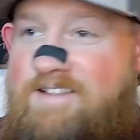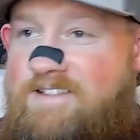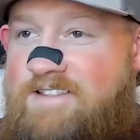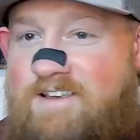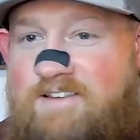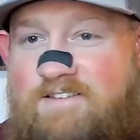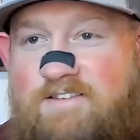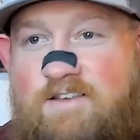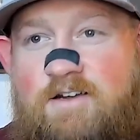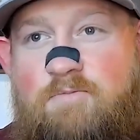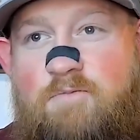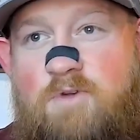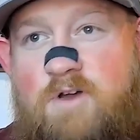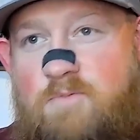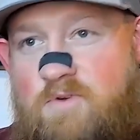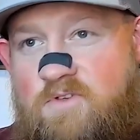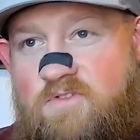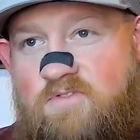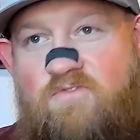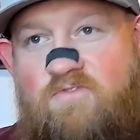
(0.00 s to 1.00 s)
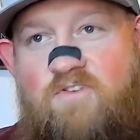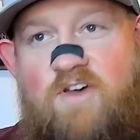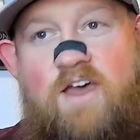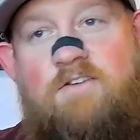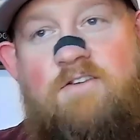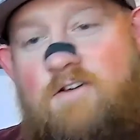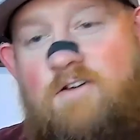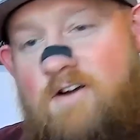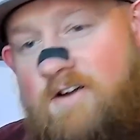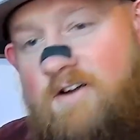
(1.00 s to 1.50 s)
they set them up with fat
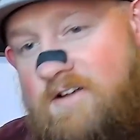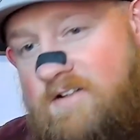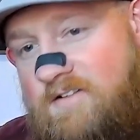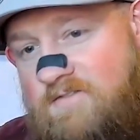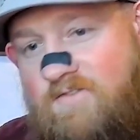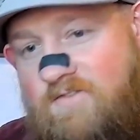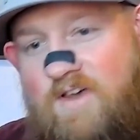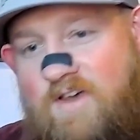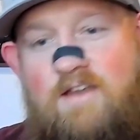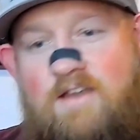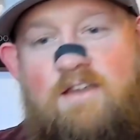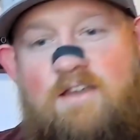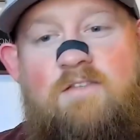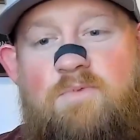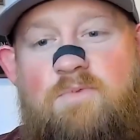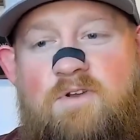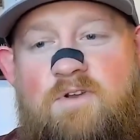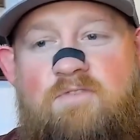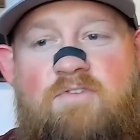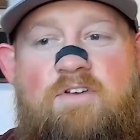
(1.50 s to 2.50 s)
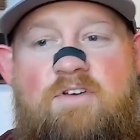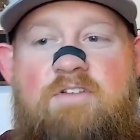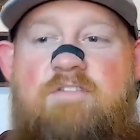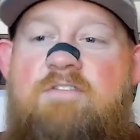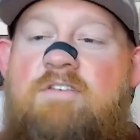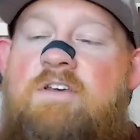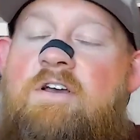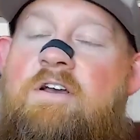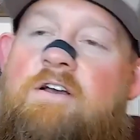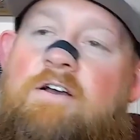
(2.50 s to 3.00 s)
targets, fat death
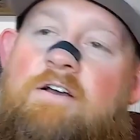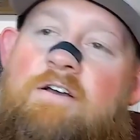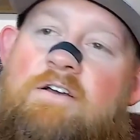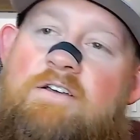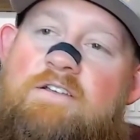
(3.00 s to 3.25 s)
benefits.